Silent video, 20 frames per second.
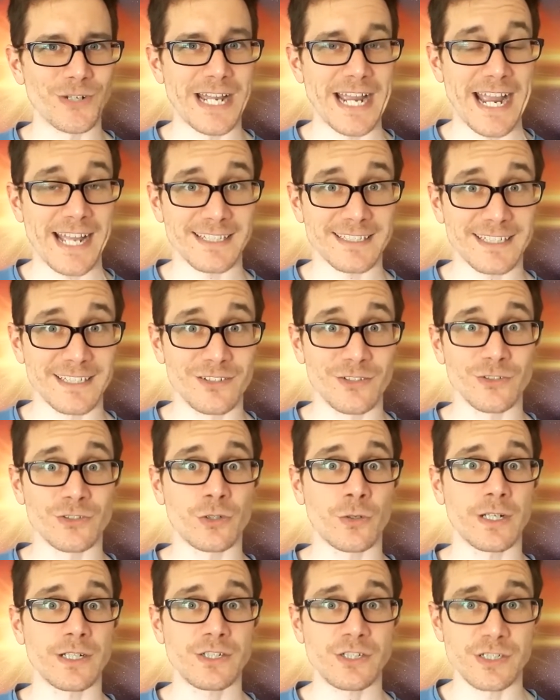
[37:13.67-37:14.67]
asking those
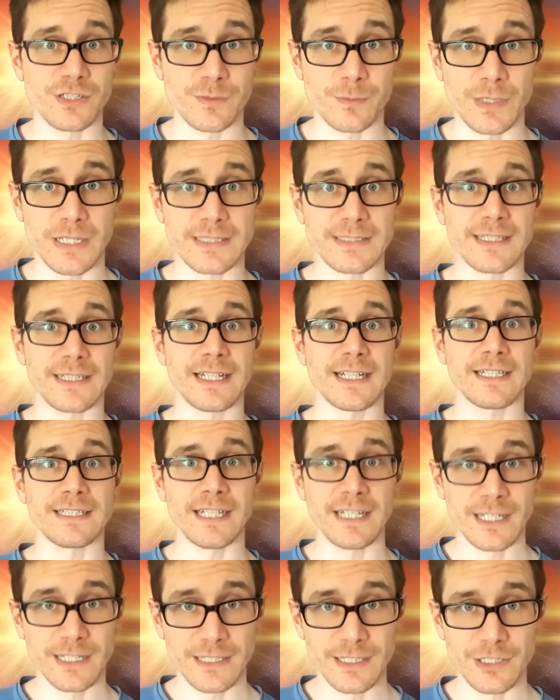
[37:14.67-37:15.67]
questions, because then
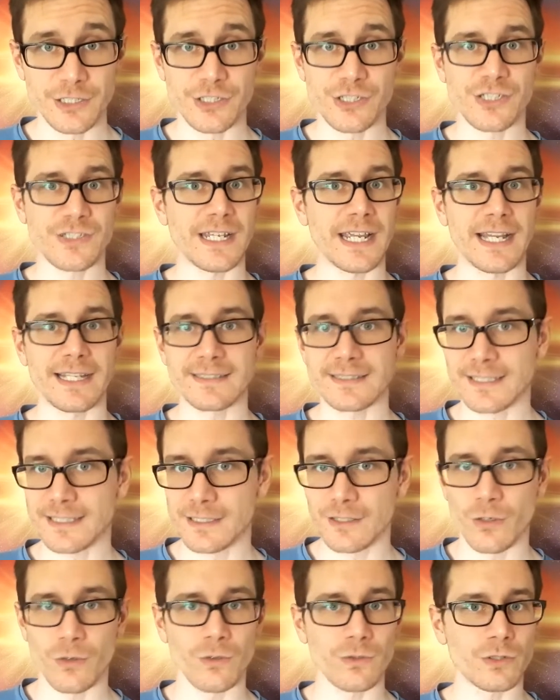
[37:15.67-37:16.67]
that you're just
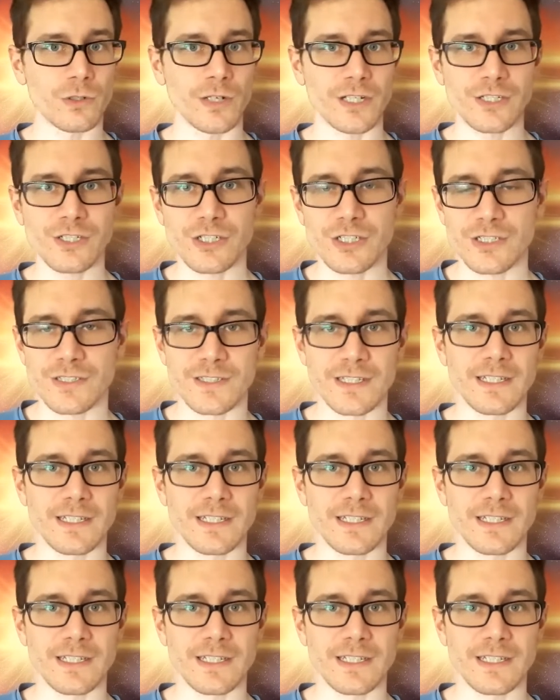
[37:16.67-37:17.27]
asking the old questions.